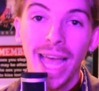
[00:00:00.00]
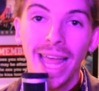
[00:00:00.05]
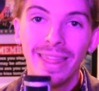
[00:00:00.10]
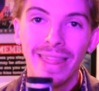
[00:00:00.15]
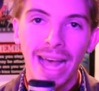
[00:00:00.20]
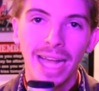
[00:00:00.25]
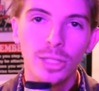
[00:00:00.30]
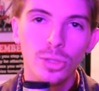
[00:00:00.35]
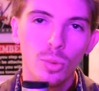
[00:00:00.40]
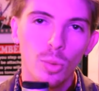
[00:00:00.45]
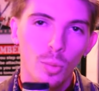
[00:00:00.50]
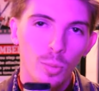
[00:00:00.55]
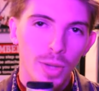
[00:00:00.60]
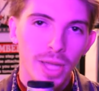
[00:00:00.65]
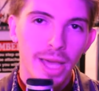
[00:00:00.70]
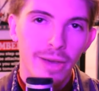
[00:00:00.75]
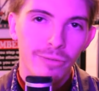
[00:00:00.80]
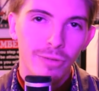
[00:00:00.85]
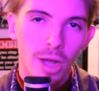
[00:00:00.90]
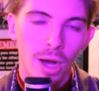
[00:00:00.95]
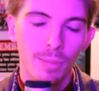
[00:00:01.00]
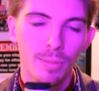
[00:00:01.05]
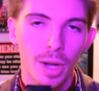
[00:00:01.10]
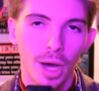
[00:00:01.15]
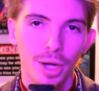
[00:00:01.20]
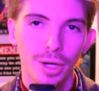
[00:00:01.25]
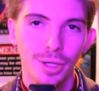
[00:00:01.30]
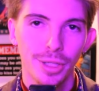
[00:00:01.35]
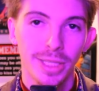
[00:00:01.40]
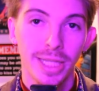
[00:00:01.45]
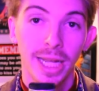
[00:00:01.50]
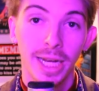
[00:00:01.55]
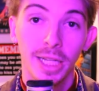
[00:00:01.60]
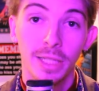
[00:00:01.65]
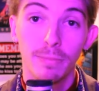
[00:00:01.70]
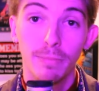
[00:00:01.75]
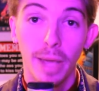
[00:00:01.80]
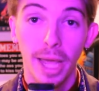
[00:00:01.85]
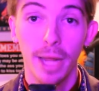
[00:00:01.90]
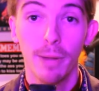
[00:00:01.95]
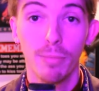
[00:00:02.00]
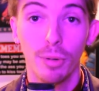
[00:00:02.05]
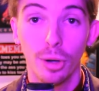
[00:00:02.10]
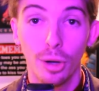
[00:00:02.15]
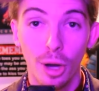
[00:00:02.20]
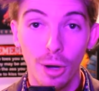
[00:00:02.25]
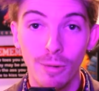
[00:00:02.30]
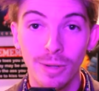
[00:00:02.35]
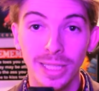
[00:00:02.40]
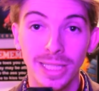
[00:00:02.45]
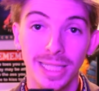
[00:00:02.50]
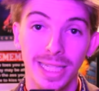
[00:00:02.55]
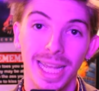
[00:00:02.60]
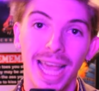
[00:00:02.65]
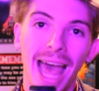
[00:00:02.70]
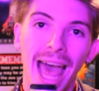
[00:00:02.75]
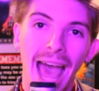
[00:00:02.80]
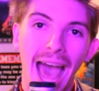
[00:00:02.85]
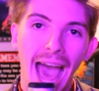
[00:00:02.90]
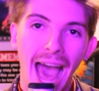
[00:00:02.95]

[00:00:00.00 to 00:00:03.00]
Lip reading: and that's what we have come to understand as paper currency,